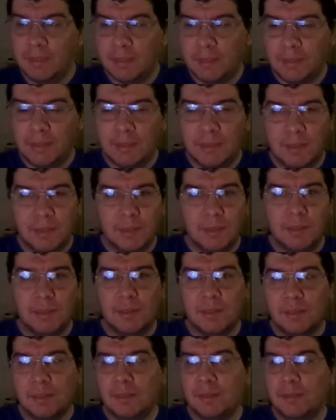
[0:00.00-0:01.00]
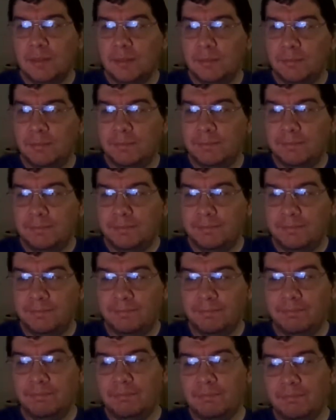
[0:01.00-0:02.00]

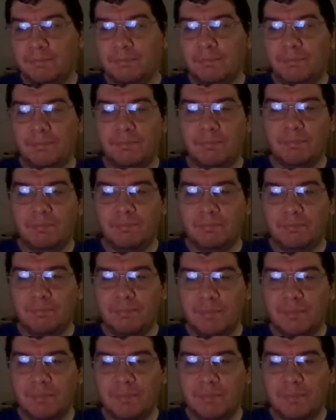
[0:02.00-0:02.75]
No one is speaking in this clip.